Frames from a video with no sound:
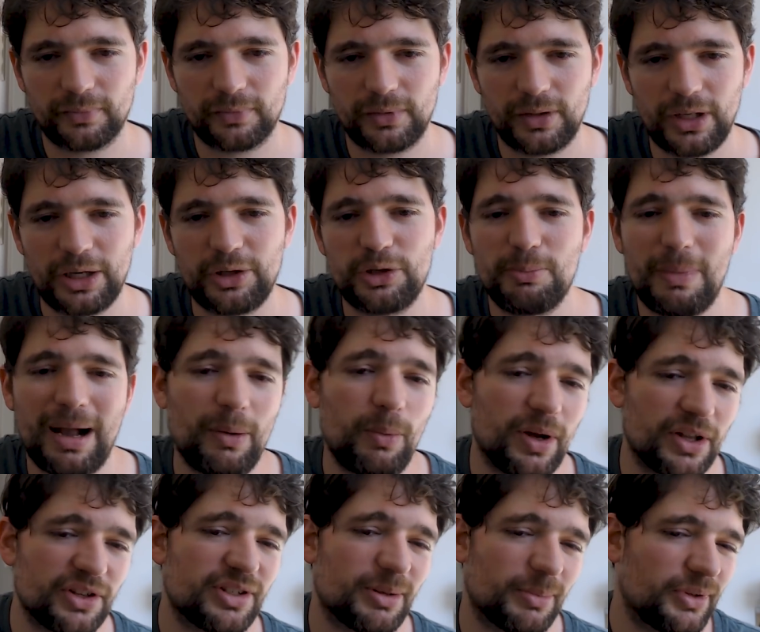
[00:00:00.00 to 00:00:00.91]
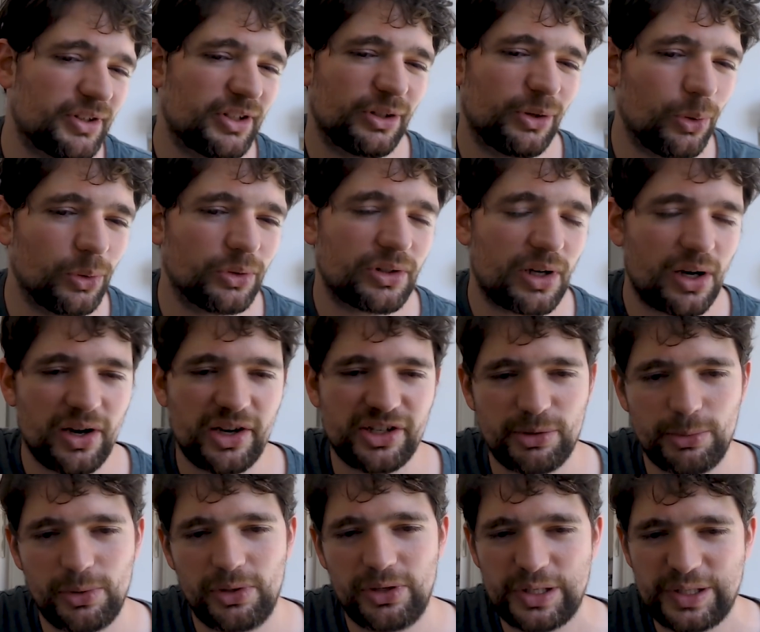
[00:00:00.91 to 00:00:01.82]
you might want some of the gold
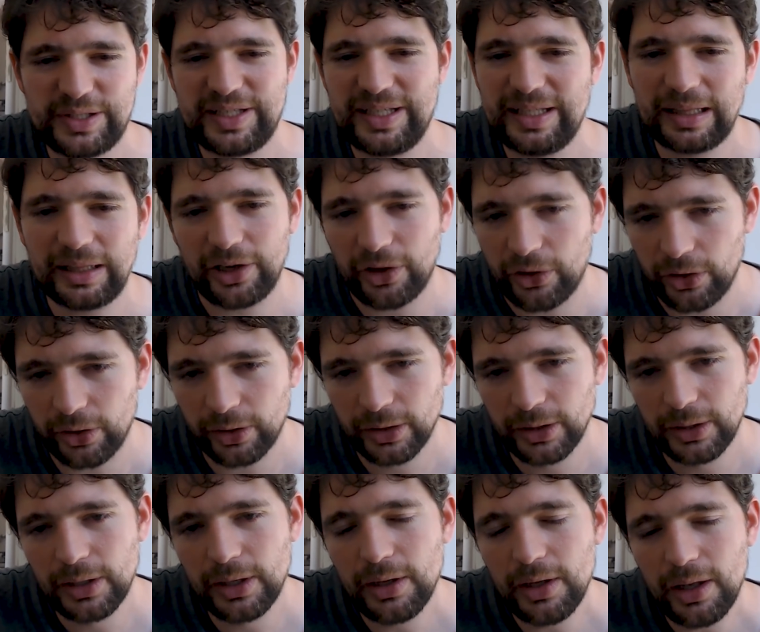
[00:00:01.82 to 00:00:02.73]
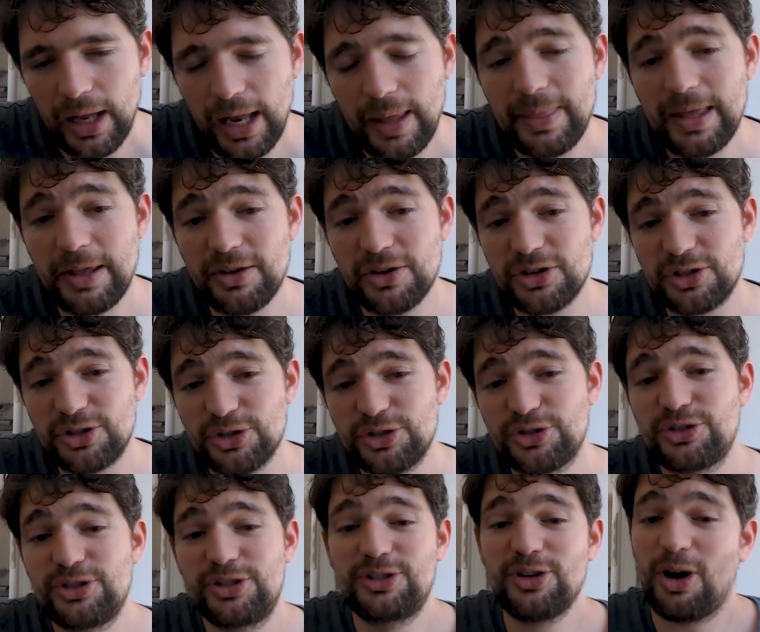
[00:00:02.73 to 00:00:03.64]
cards that we're going to see later. And then there's
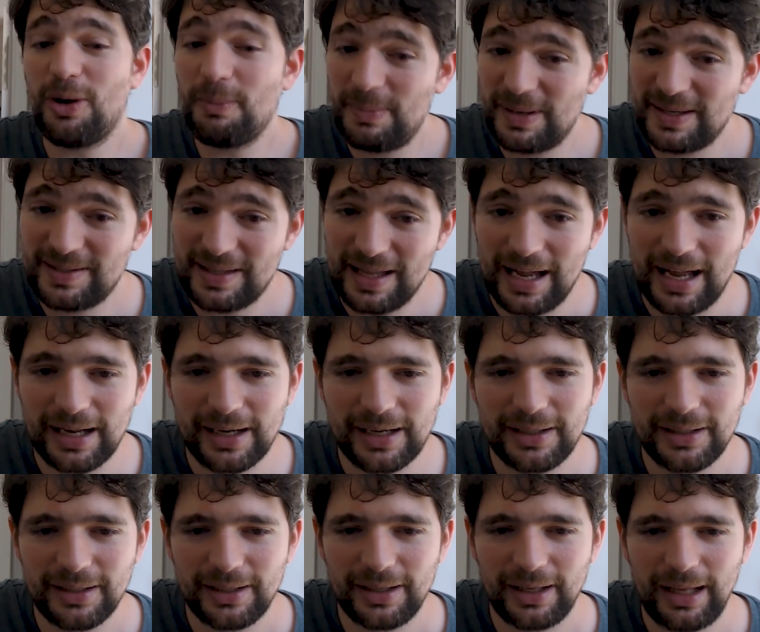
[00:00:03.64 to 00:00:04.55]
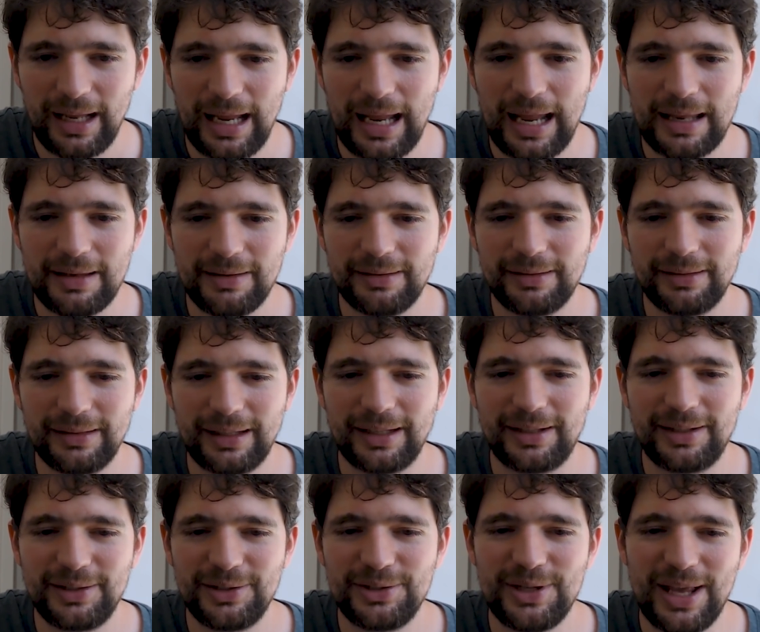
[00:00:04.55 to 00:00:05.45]
just Zombies deck. And,
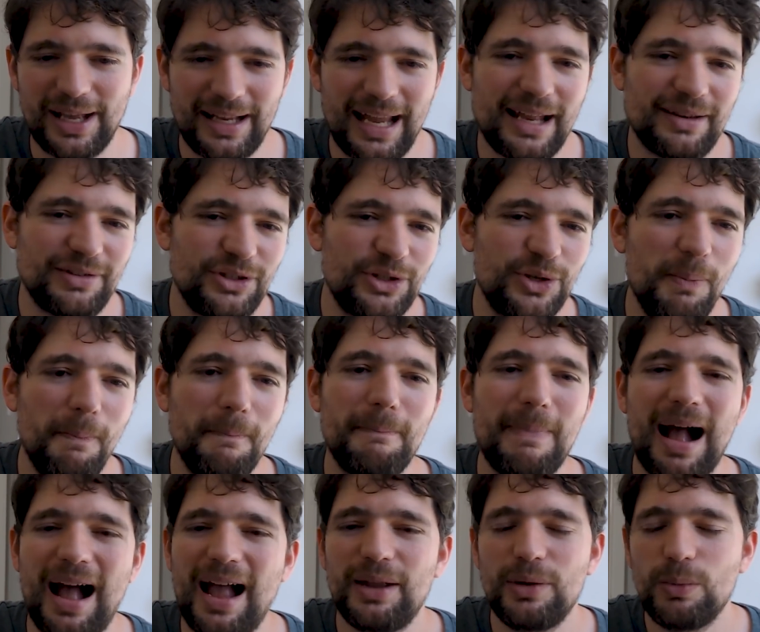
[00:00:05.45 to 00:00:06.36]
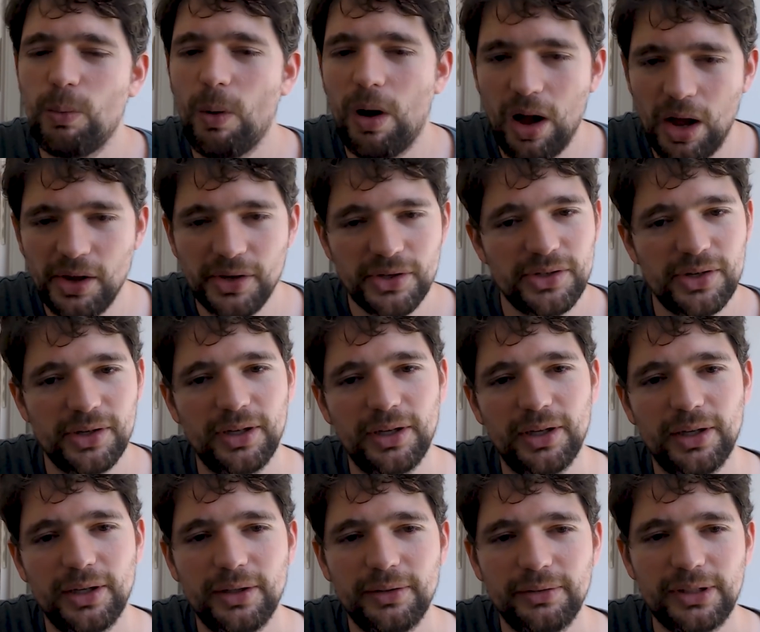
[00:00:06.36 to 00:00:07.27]
again, you might want
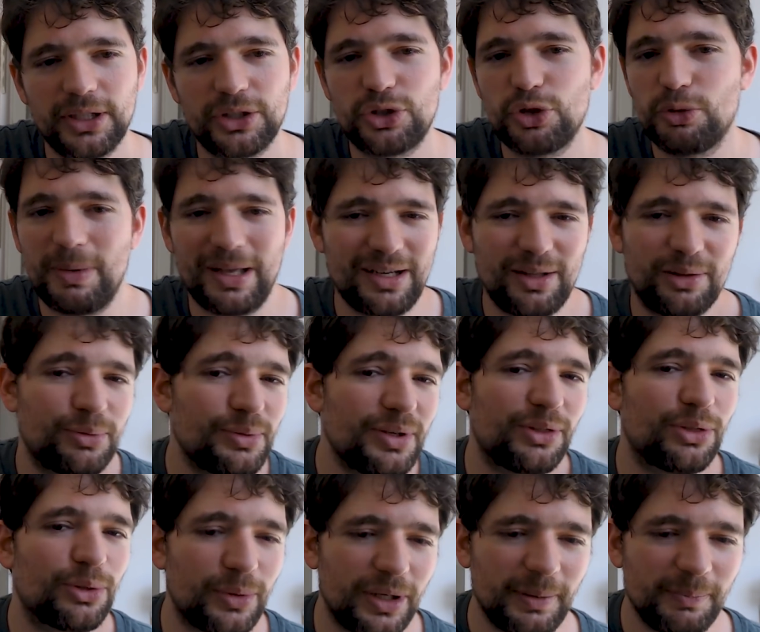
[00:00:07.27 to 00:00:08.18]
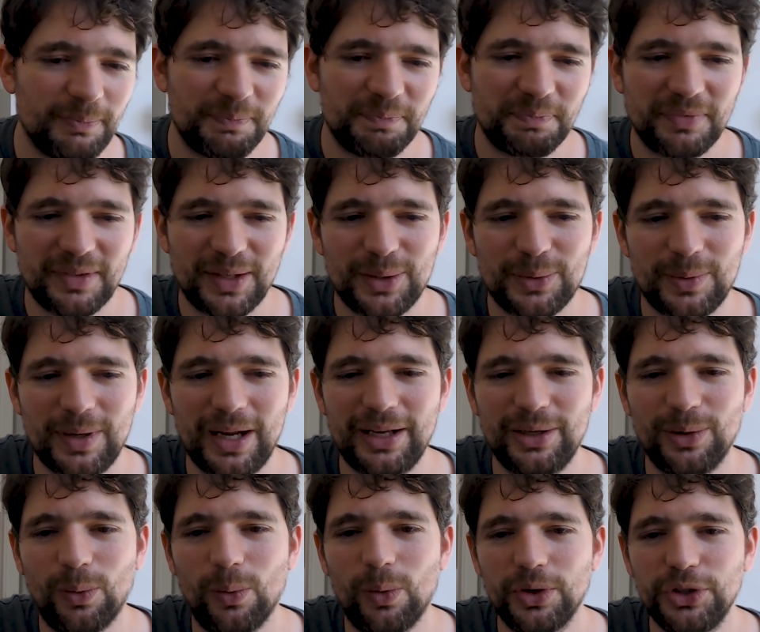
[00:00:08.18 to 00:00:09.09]
the 2-mana 3/3,
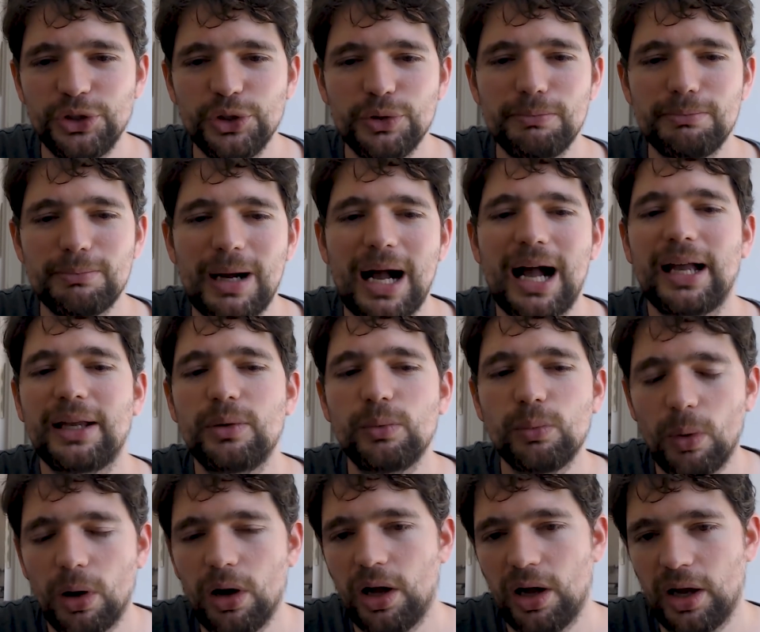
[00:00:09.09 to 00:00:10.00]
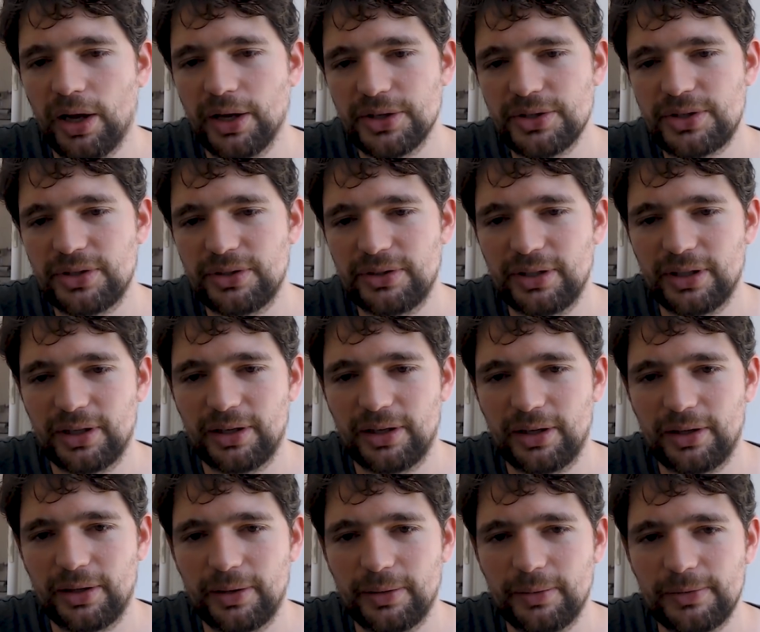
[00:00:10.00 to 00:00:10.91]
right? Or you might want
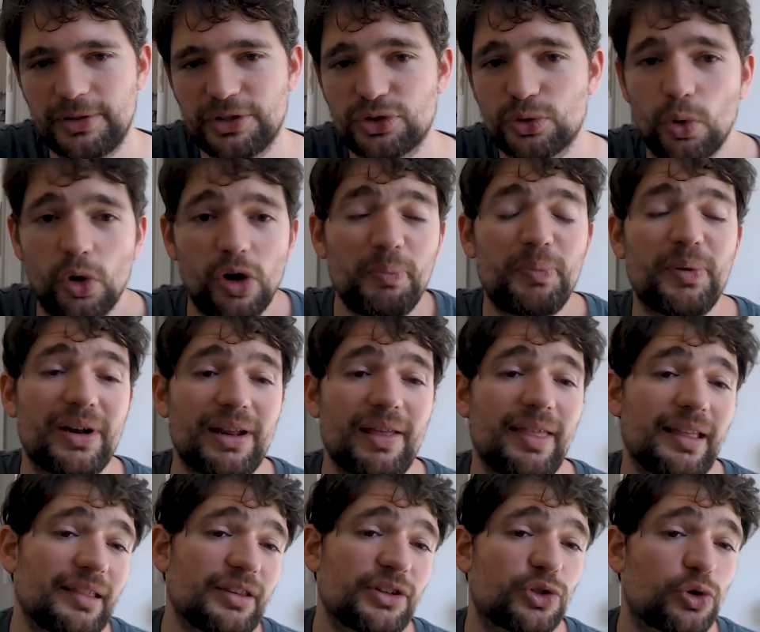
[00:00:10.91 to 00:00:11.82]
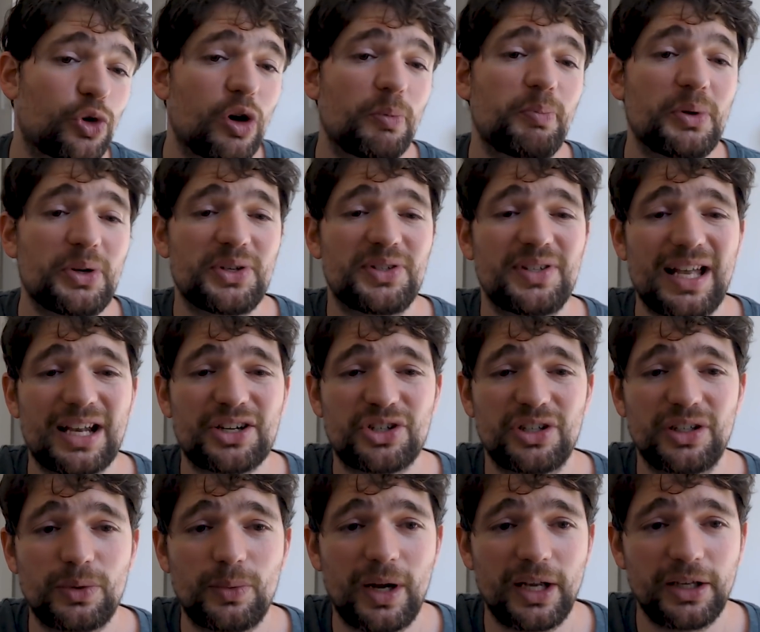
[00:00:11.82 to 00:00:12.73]
the Scorpion. I think the Scorpion is
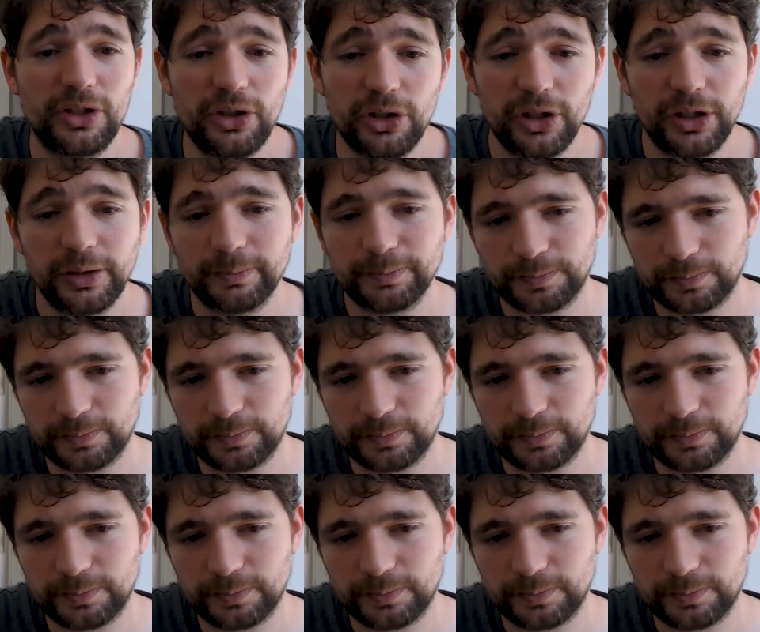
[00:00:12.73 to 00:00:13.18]
actually quite good.